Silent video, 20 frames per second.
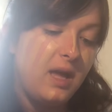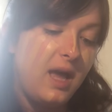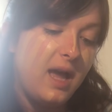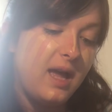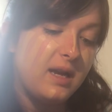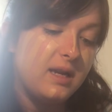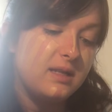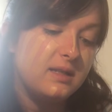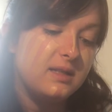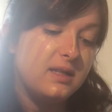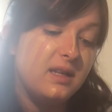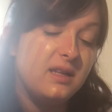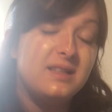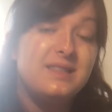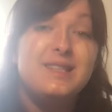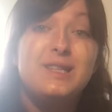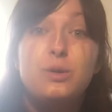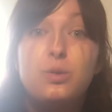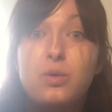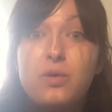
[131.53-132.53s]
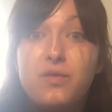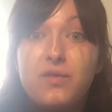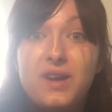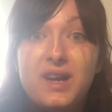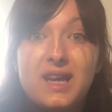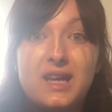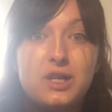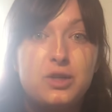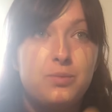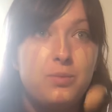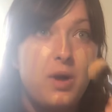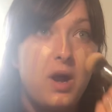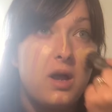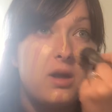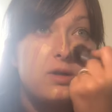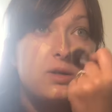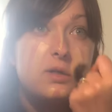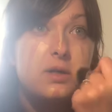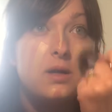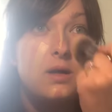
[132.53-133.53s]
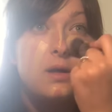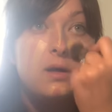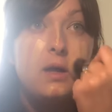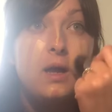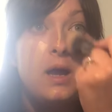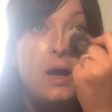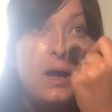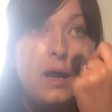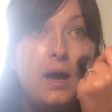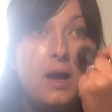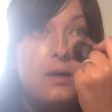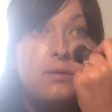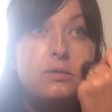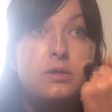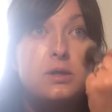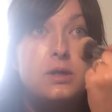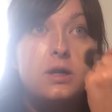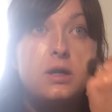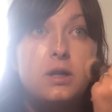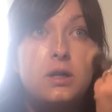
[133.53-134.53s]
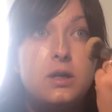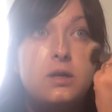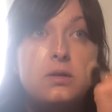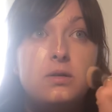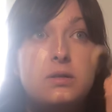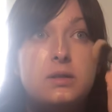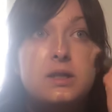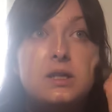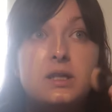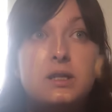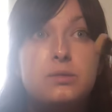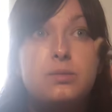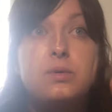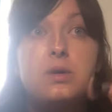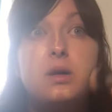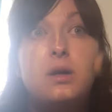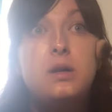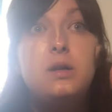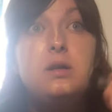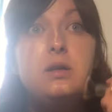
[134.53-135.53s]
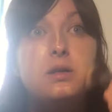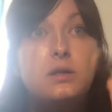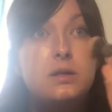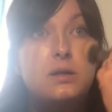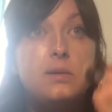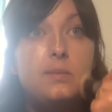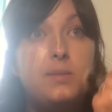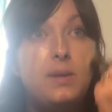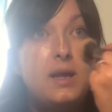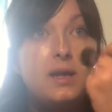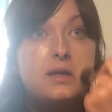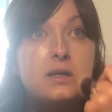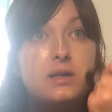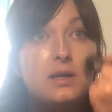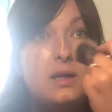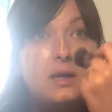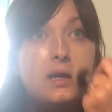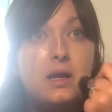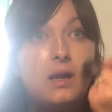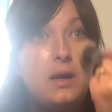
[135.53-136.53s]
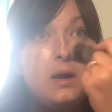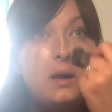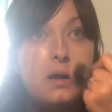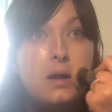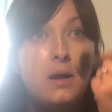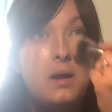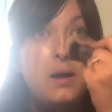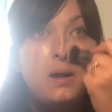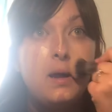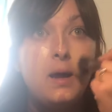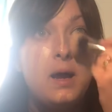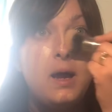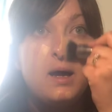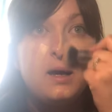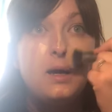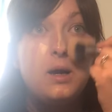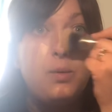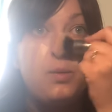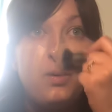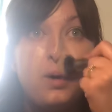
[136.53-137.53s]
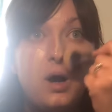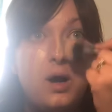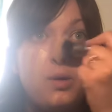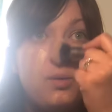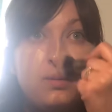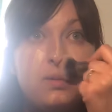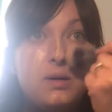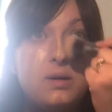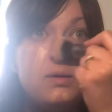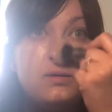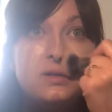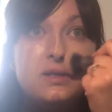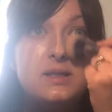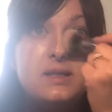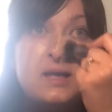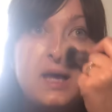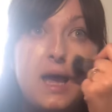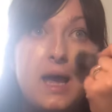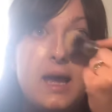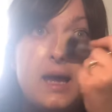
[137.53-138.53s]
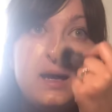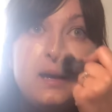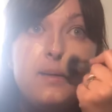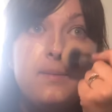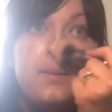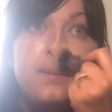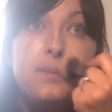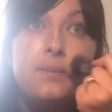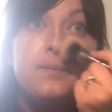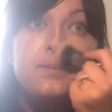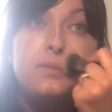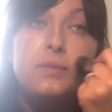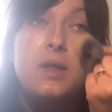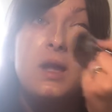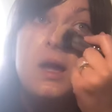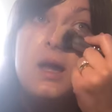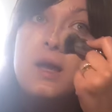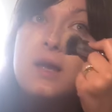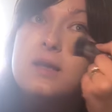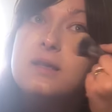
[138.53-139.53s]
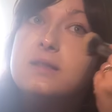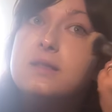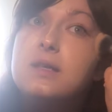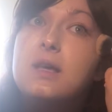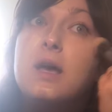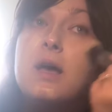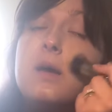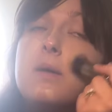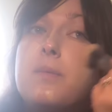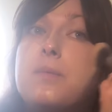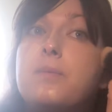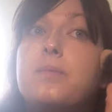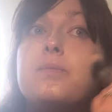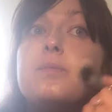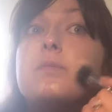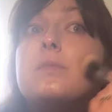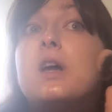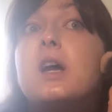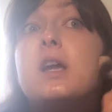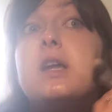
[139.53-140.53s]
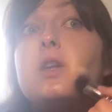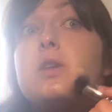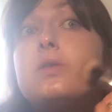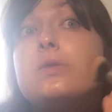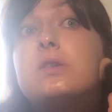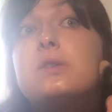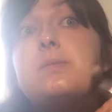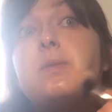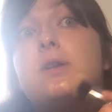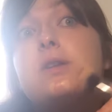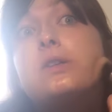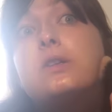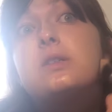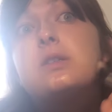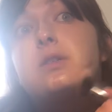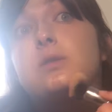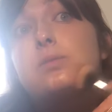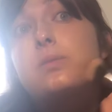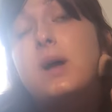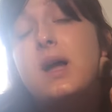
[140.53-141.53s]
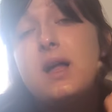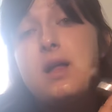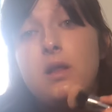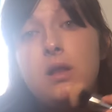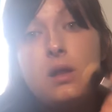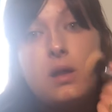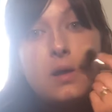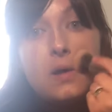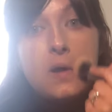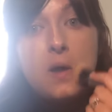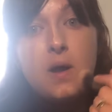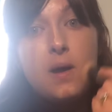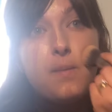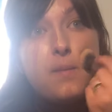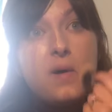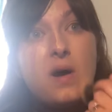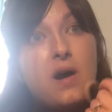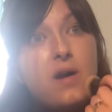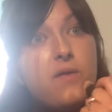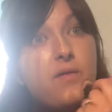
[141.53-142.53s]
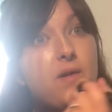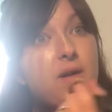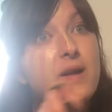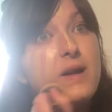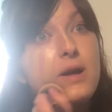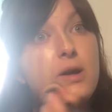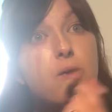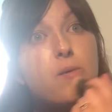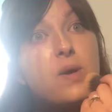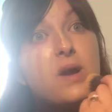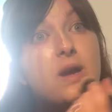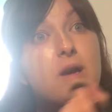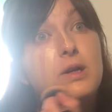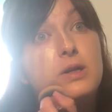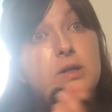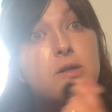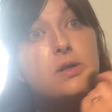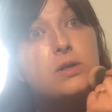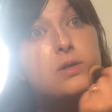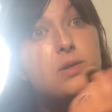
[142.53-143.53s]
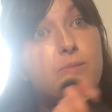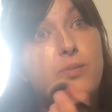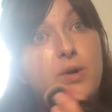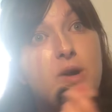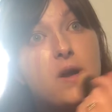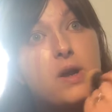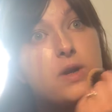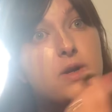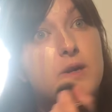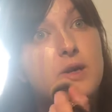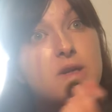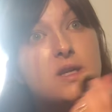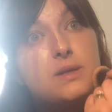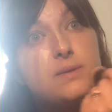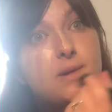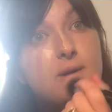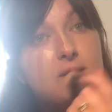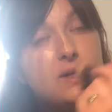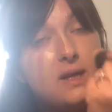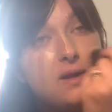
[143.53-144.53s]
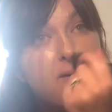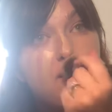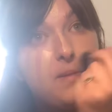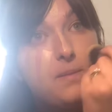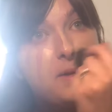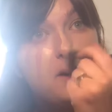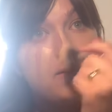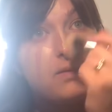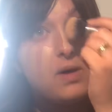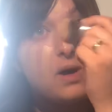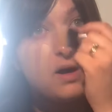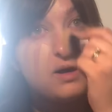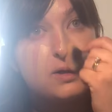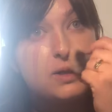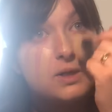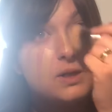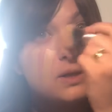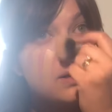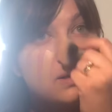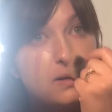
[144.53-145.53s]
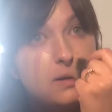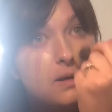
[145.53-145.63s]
and it's their Silk Finish brush. I'm just going to use this one to blend it in. Now, what I will say is that I use sponges as well, but I find it quicker to use a brush, especially if I'm in a rush.